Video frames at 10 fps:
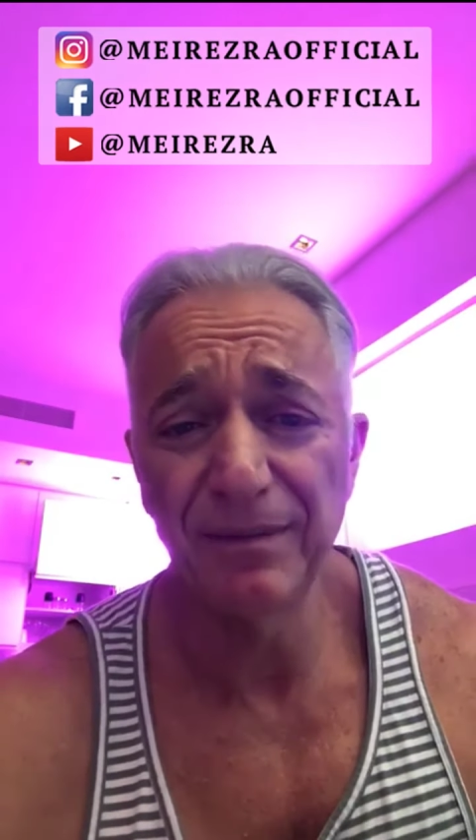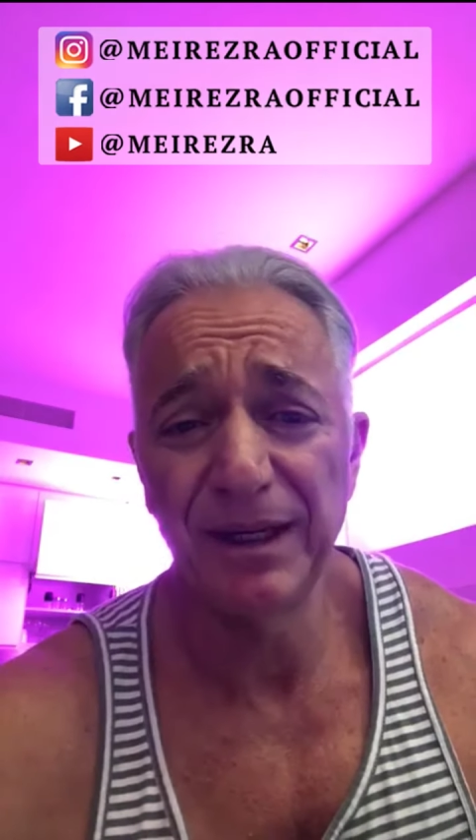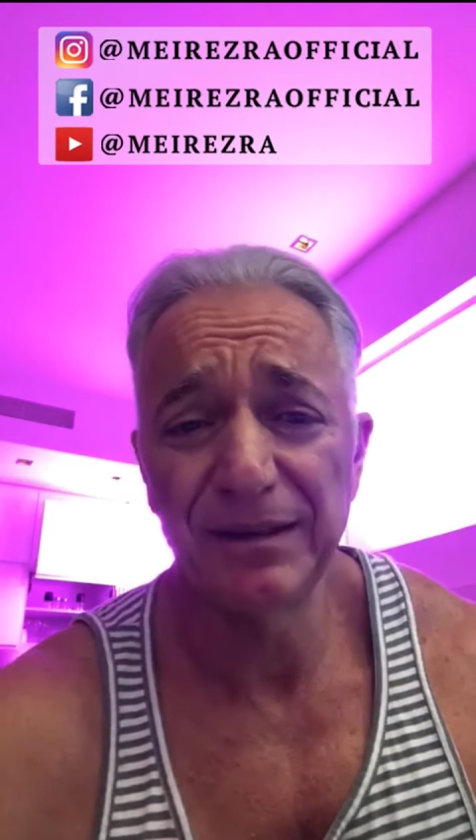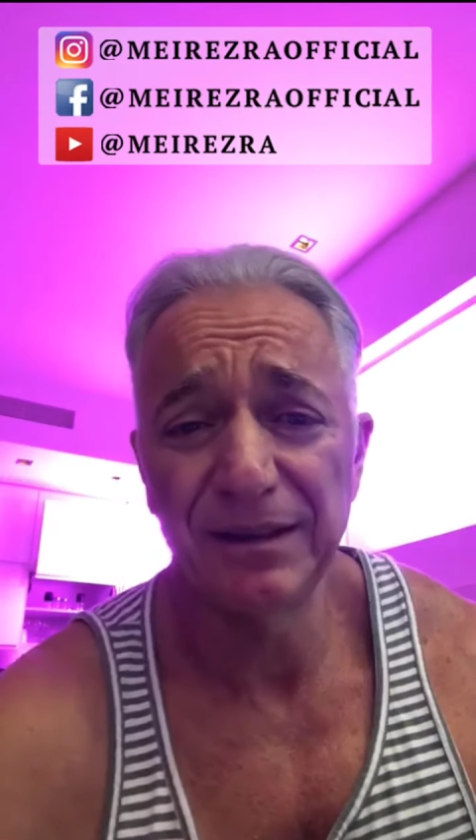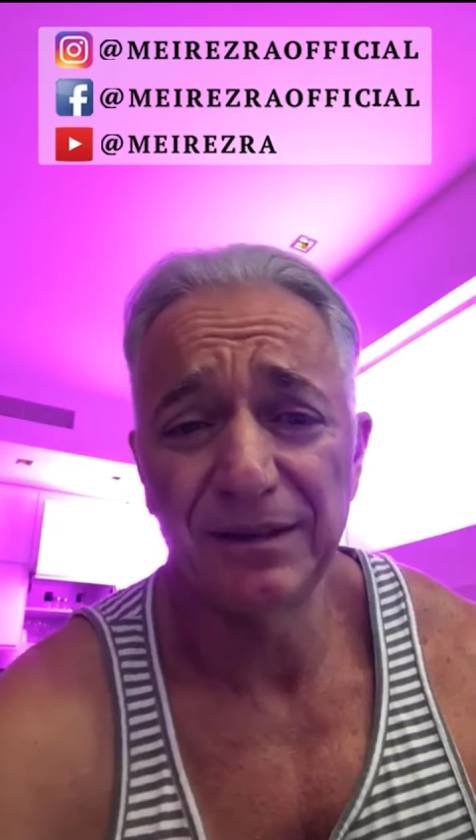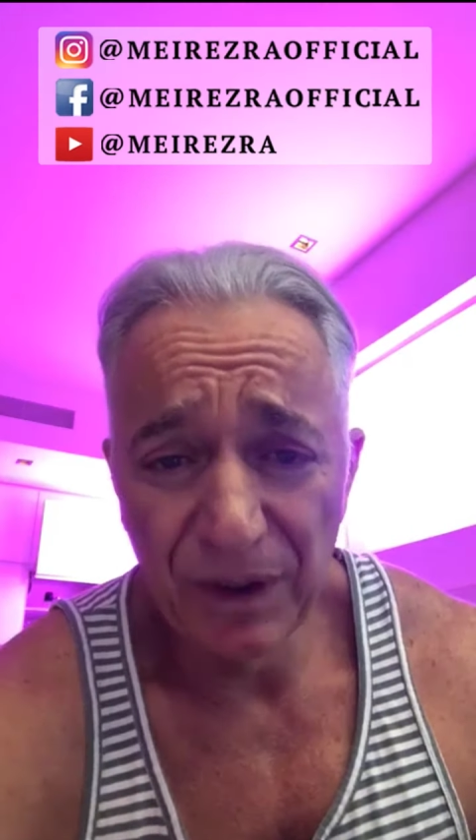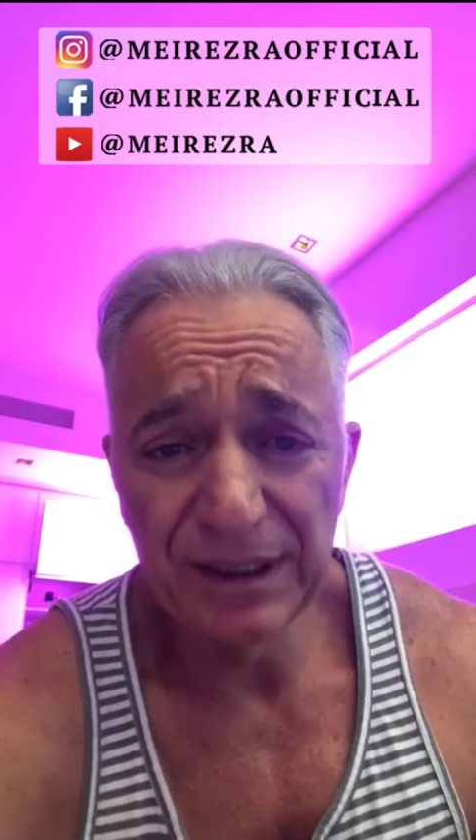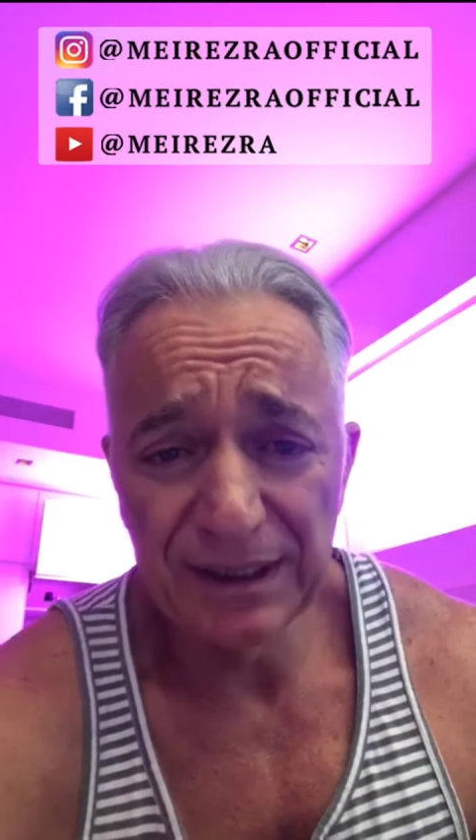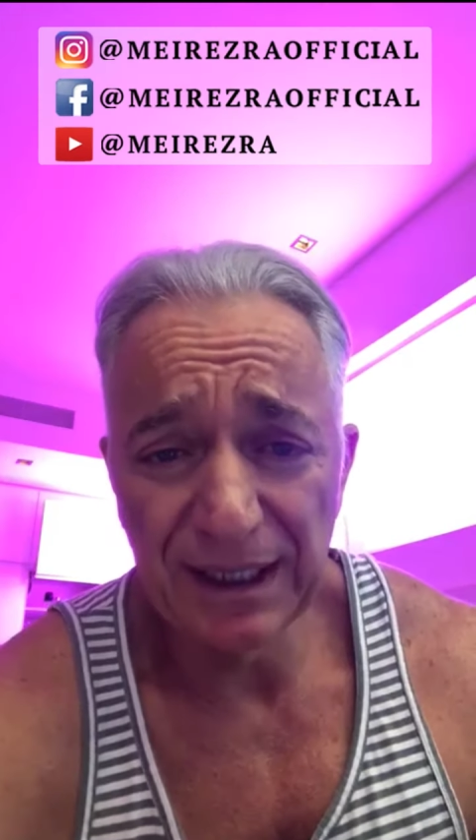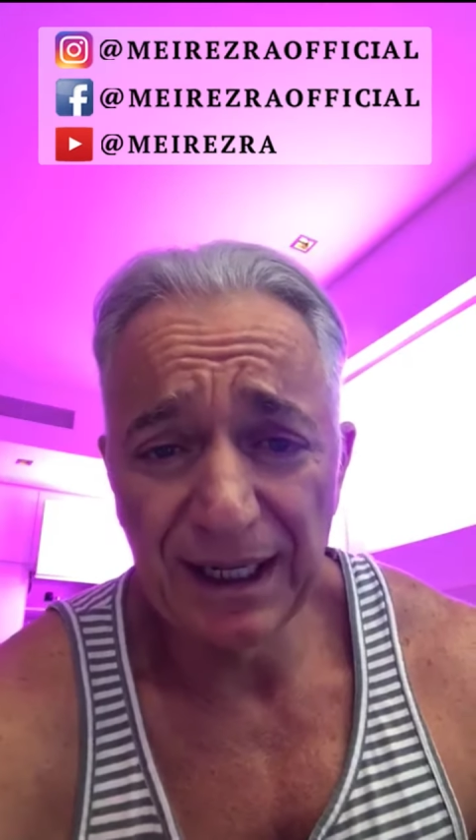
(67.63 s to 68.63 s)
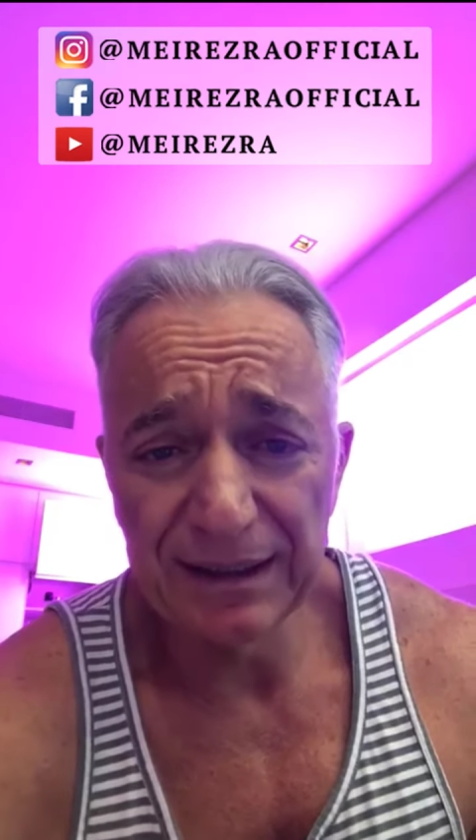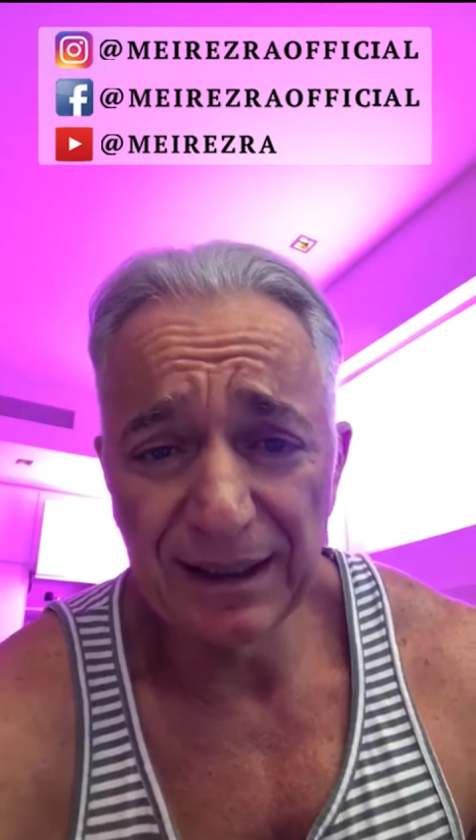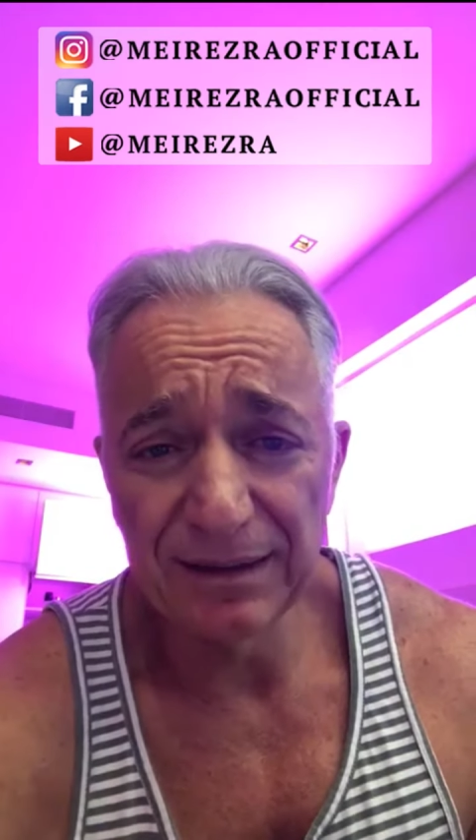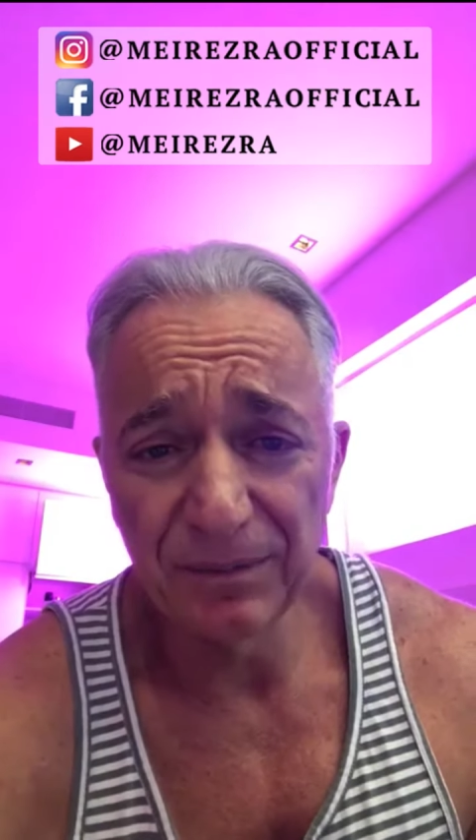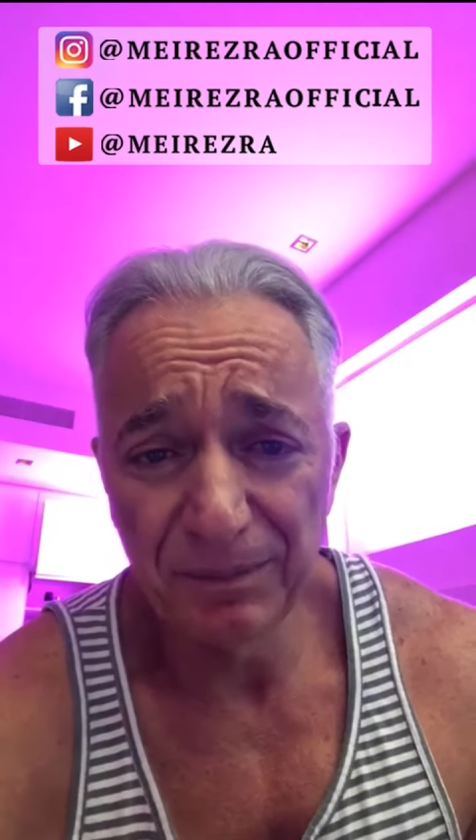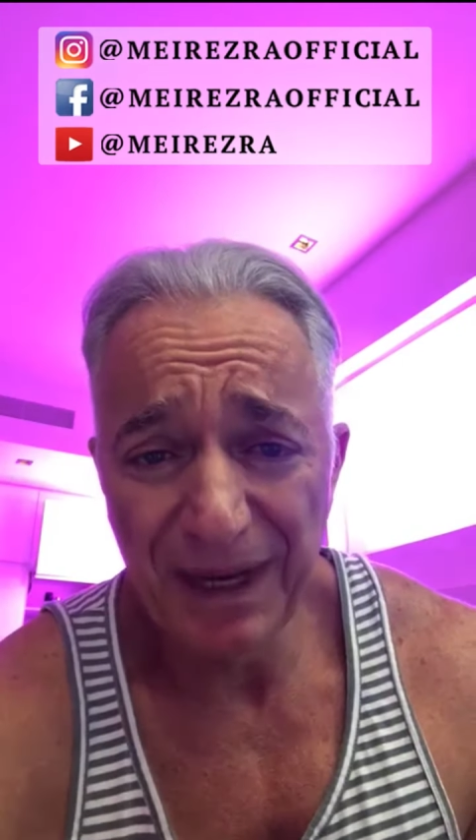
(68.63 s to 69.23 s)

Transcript: about it or anything like that.